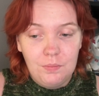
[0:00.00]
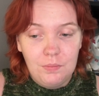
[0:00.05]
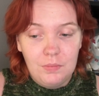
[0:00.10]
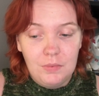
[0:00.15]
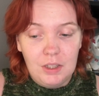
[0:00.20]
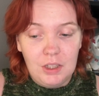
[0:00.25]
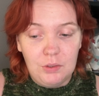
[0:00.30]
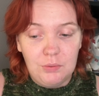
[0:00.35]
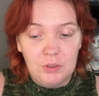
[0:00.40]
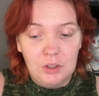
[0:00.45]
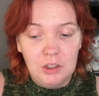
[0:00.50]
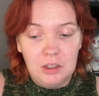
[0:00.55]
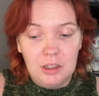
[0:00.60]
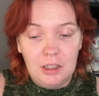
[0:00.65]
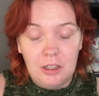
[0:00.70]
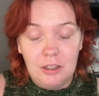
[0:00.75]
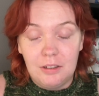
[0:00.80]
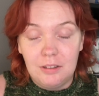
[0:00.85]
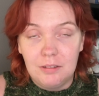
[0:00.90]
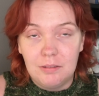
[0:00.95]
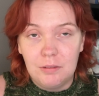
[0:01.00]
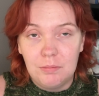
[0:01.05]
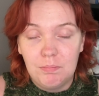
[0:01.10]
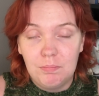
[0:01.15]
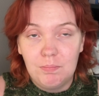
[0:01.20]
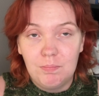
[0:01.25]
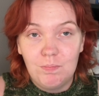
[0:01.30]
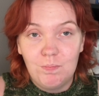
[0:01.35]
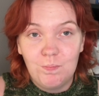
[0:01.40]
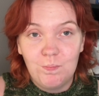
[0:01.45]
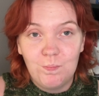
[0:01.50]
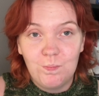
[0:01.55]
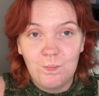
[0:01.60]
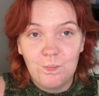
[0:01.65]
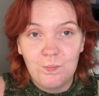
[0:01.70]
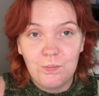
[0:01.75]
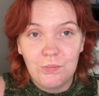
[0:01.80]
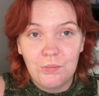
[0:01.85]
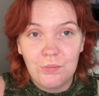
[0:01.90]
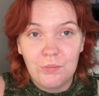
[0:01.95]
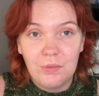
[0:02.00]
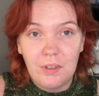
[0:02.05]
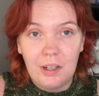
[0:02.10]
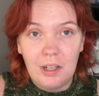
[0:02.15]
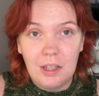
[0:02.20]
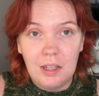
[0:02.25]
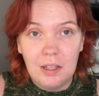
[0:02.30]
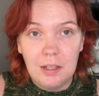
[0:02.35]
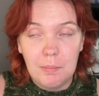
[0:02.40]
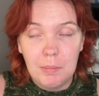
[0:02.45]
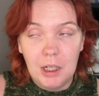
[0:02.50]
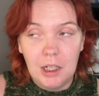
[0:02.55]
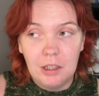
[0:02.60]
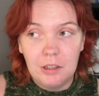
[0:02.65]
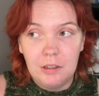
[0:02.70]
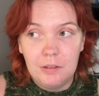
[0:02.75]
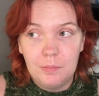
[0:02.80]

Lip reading: different yarn in the mail.